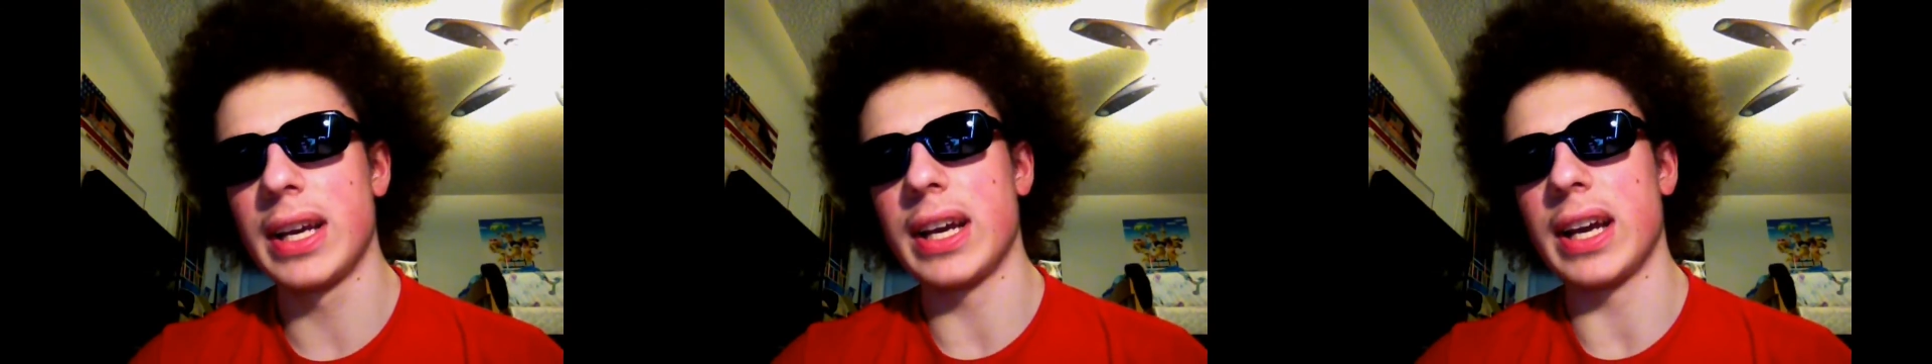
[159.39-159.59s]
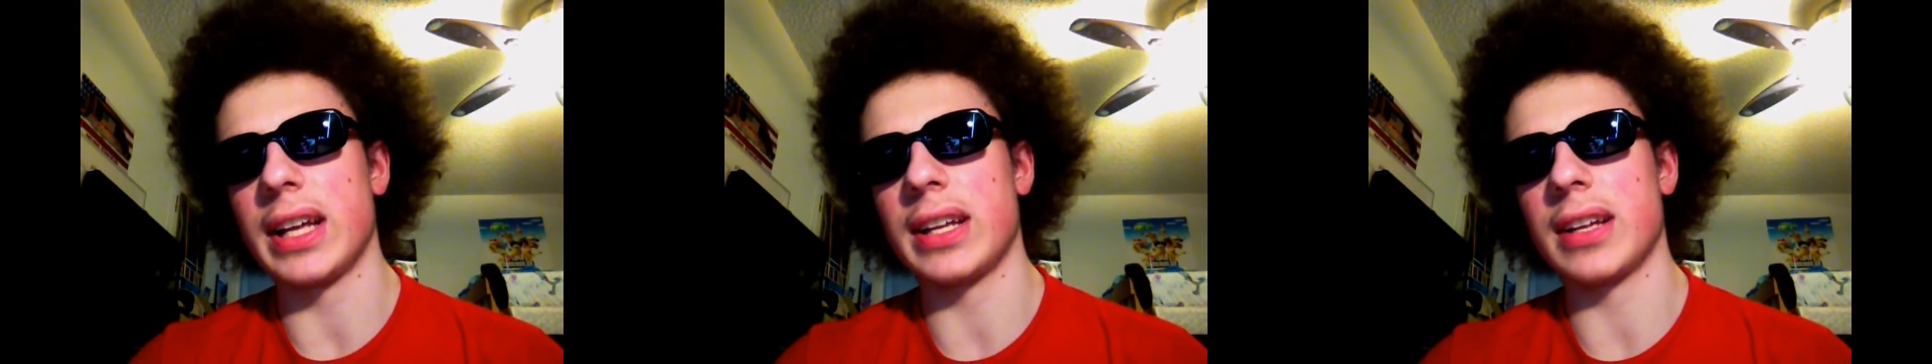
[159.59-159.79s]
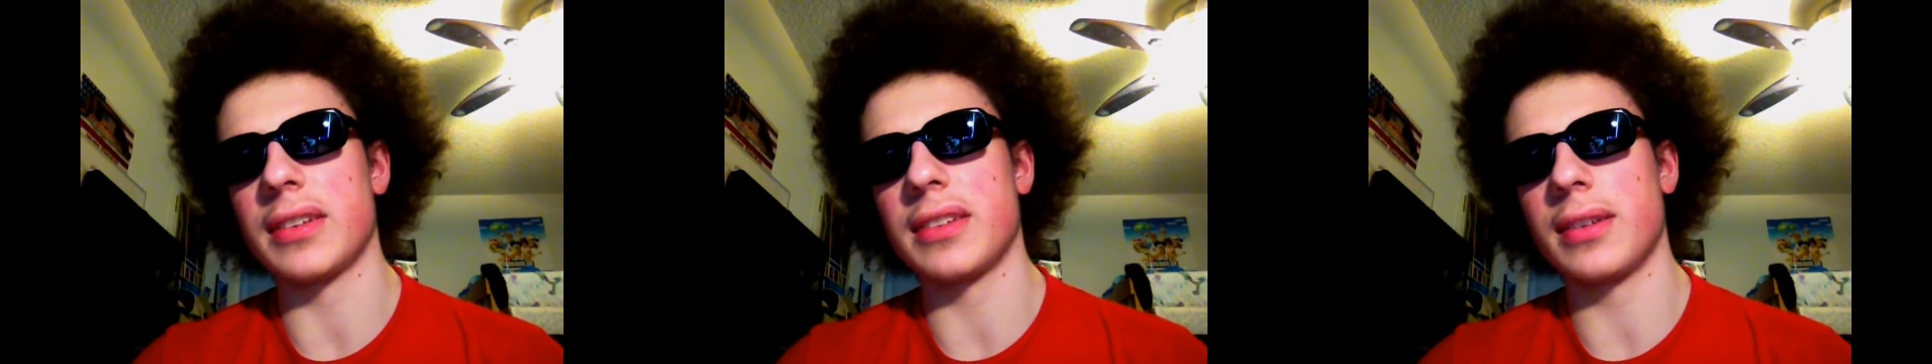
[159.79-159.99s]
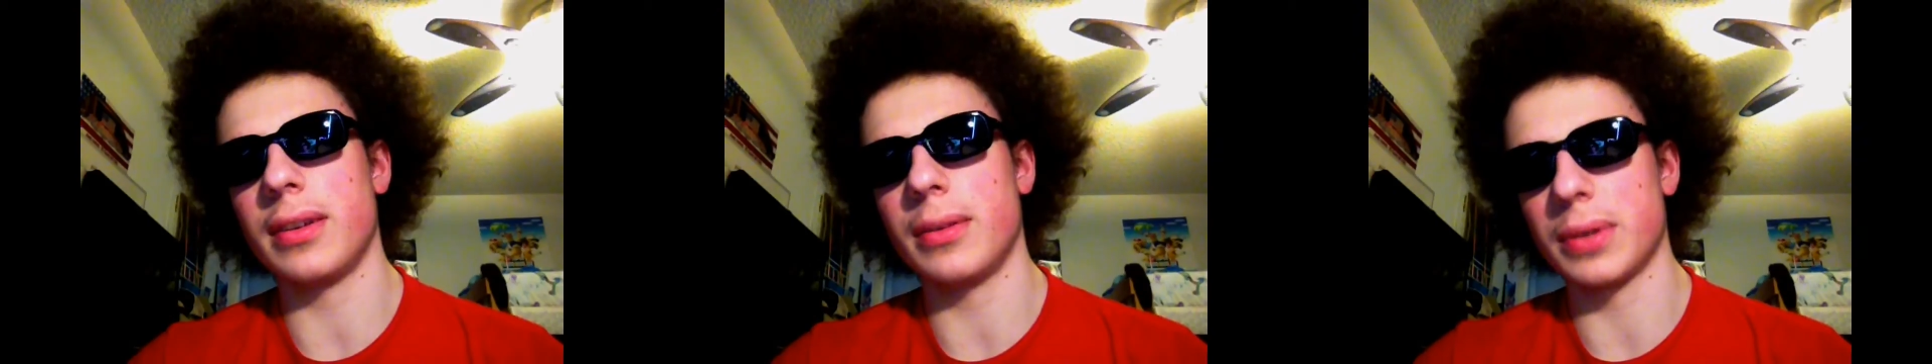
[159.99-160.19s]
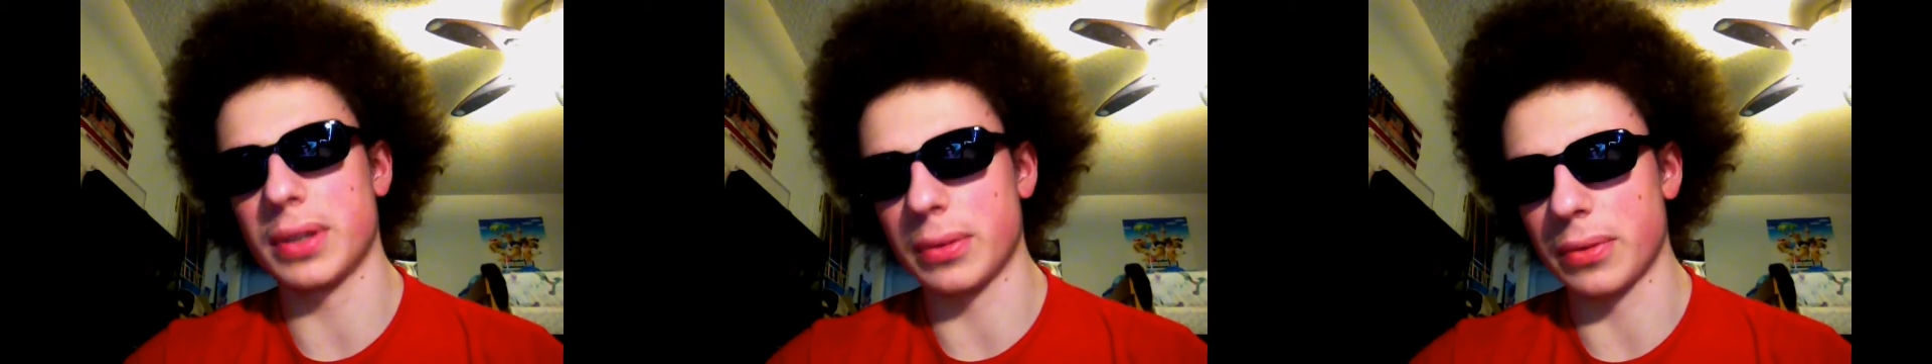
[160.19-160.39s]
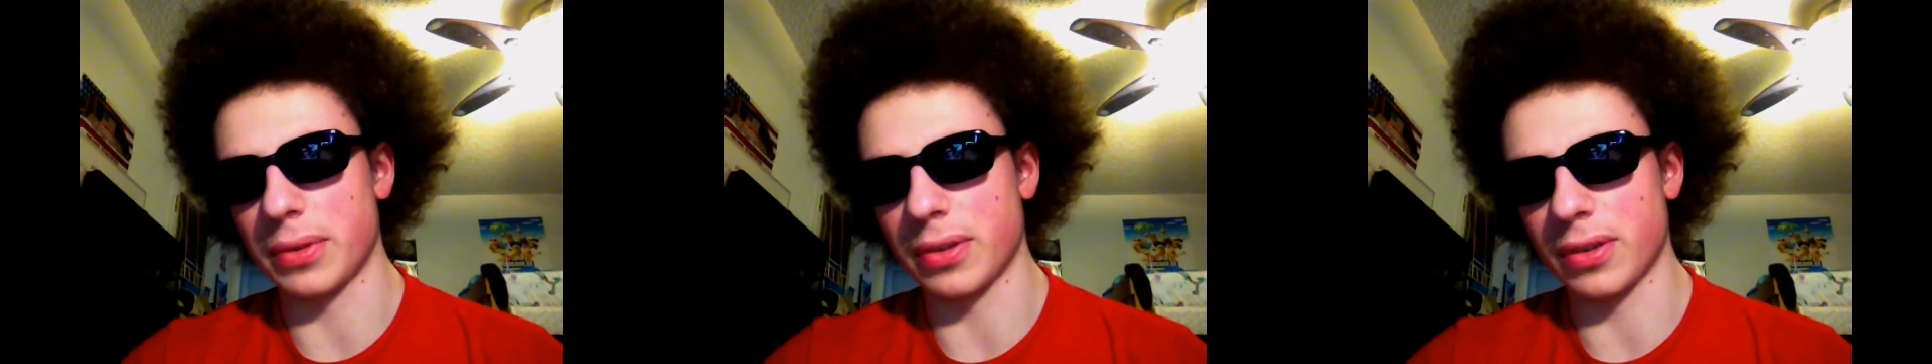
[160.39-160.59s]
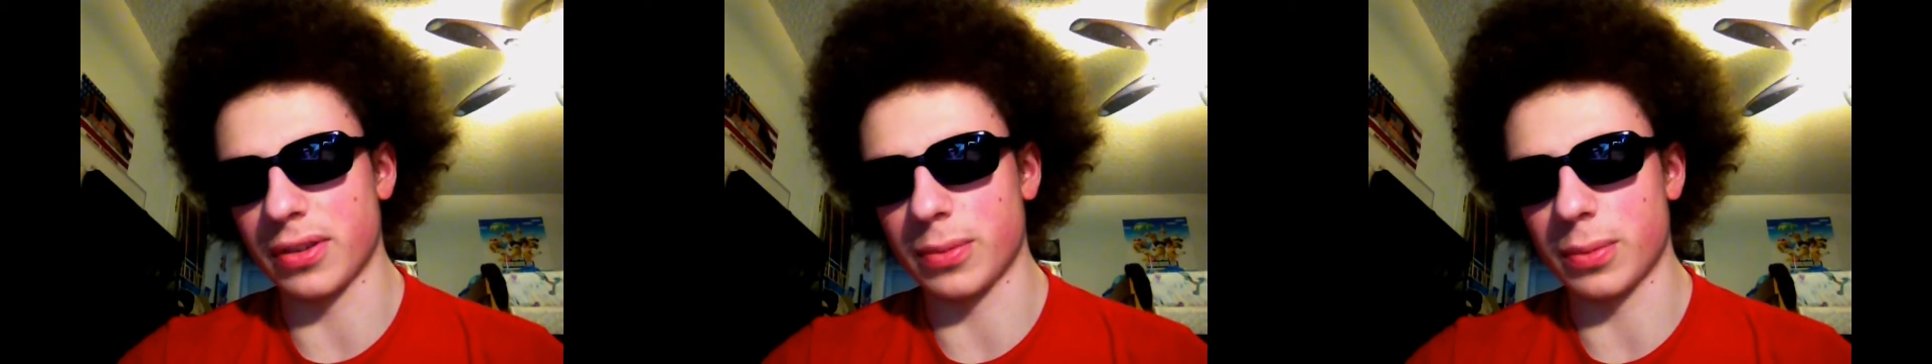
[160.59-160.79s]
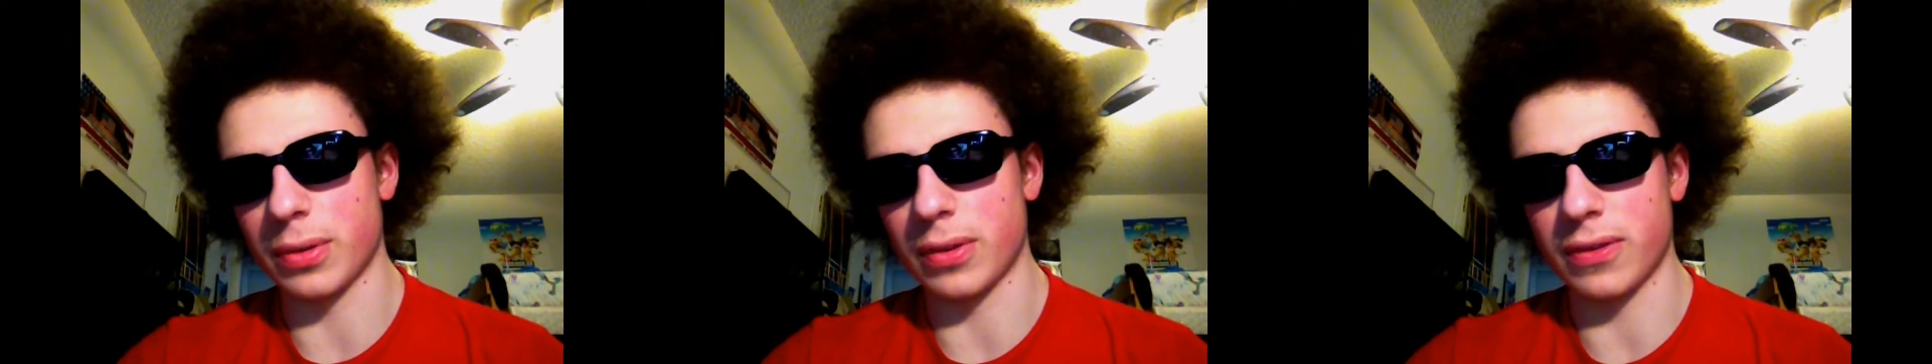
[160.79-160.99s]
and I'll tell you what the
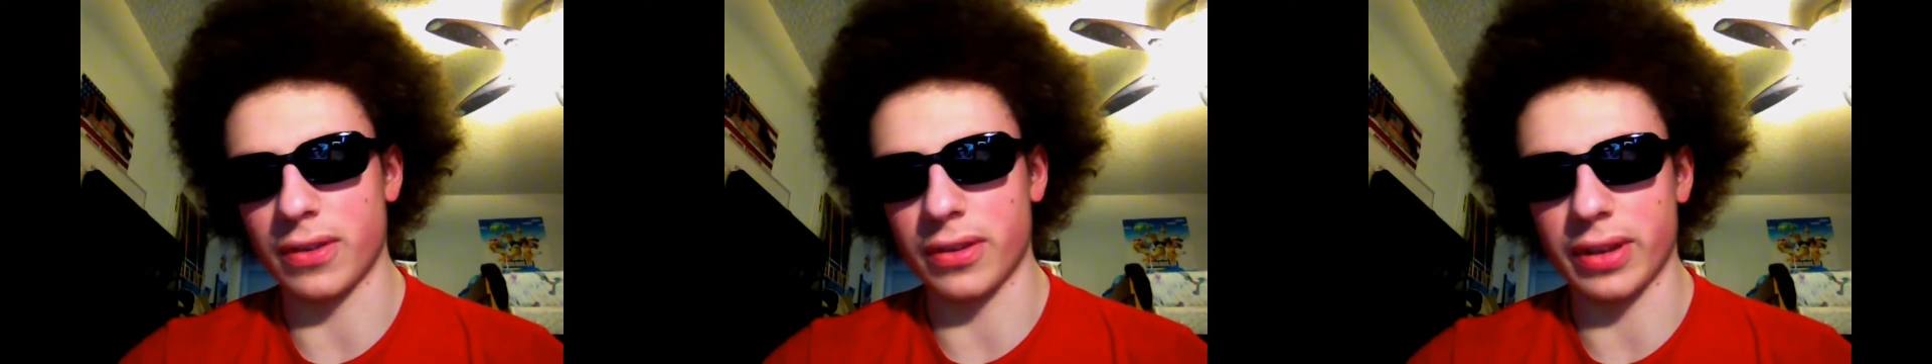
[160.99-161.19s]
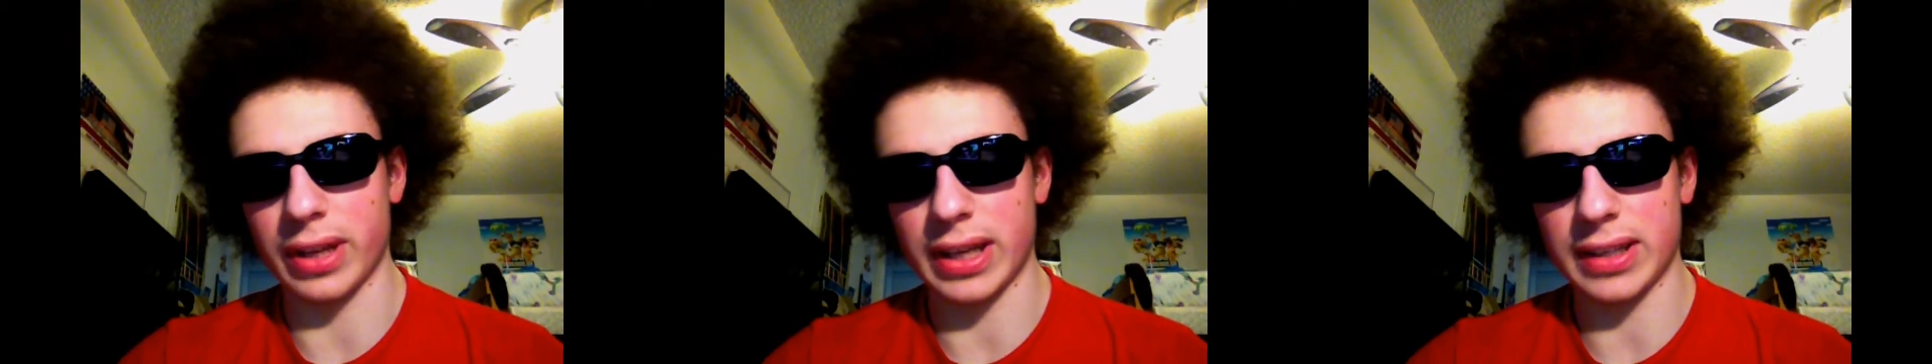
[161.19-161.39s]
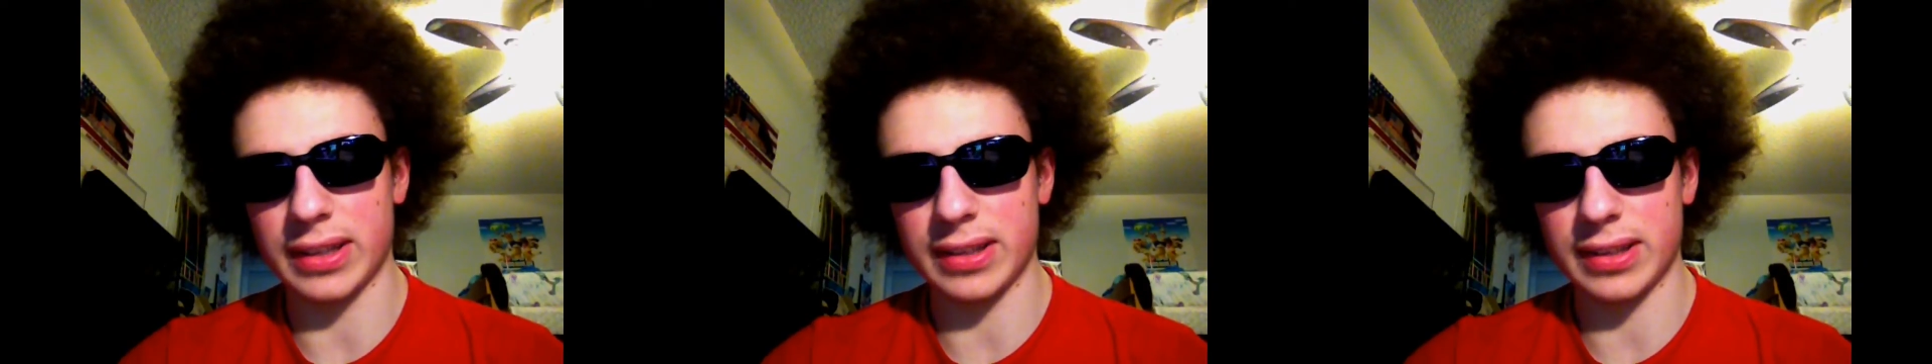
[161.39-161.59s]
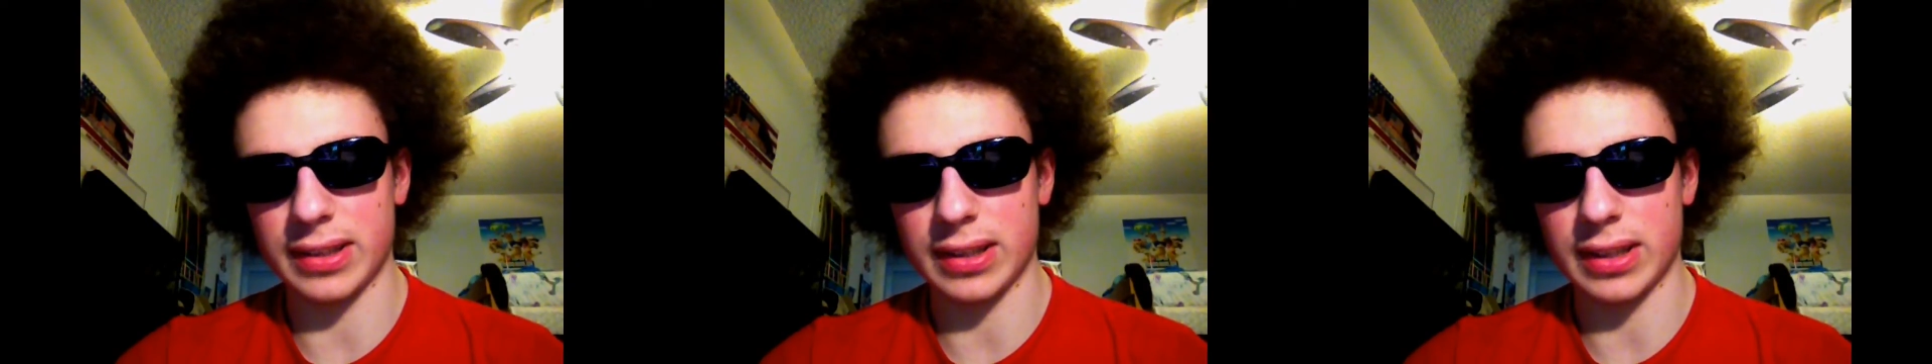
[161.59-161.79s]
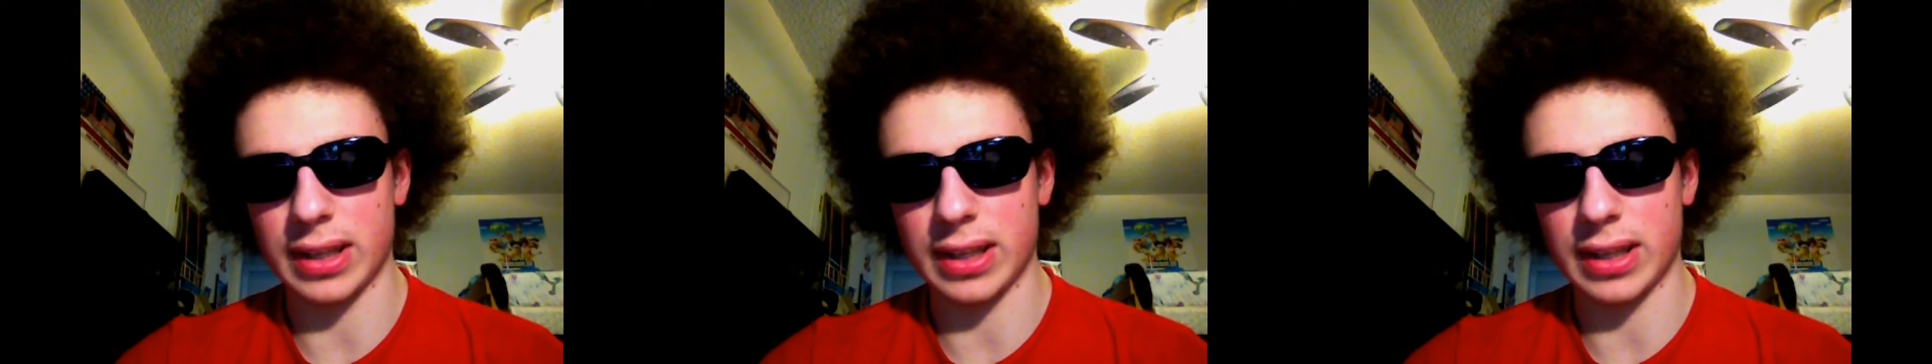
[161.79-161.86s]
results were for that.